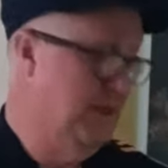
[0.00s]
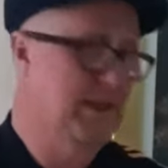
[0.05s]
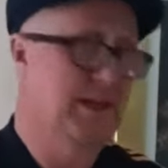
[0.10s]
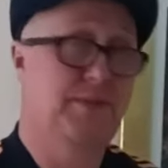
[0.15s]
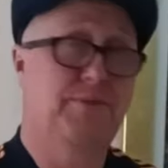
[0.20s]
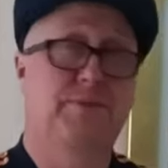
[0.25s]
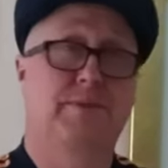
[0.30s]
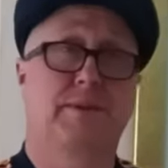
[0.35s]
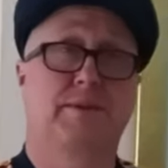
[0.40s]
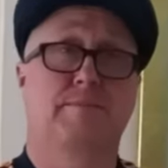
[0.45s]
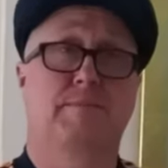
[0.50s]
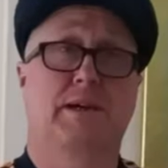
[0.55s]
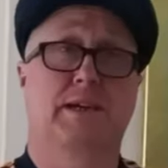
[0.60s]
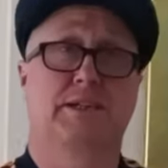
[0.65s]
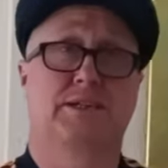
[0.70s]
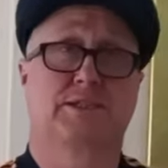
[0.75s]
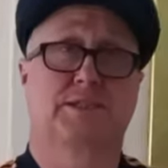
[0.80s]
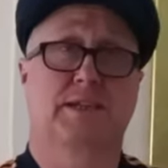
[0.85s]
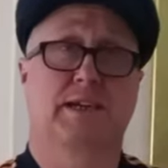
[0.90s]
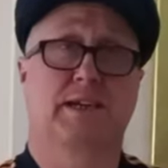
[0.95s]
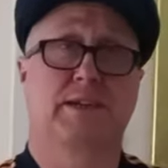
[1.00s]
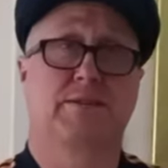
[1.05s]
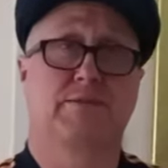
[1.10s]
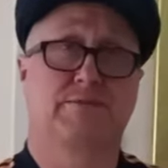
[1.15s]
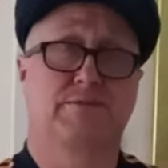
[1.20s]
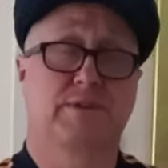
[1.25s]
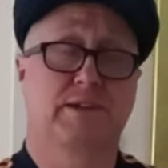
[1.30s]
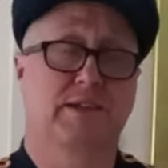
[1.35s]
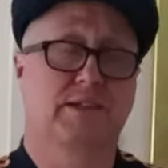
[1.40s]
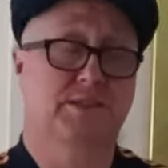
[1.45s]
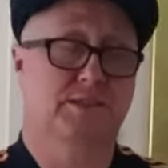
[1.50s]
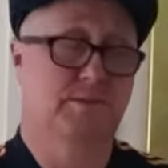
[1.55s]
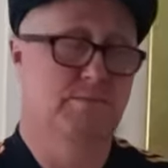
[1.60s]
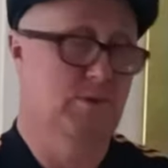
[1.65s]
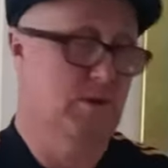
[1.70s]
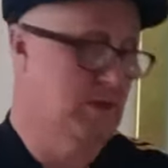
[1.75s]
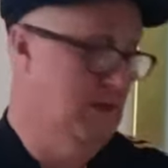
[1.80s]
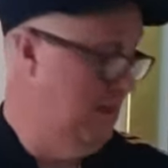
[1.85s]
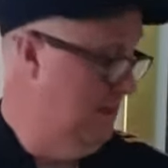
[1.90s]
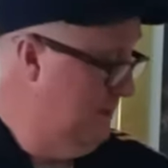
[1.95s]
I had the Mancera first in
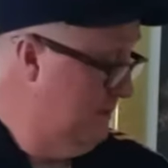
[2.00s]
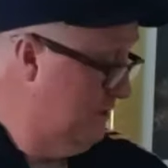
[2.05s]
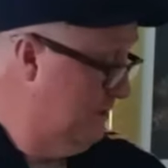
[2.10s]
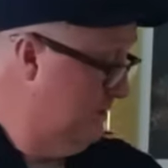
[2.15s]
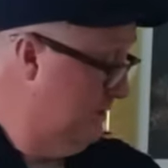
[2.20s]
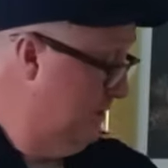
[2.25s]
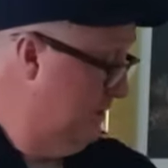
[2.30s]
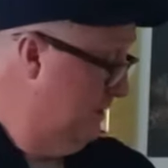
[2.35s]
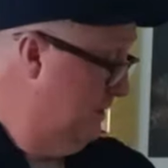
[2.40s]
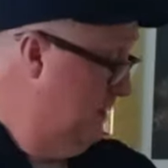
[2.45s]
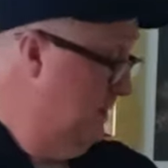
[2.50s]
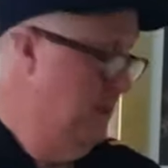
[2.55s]
my collection.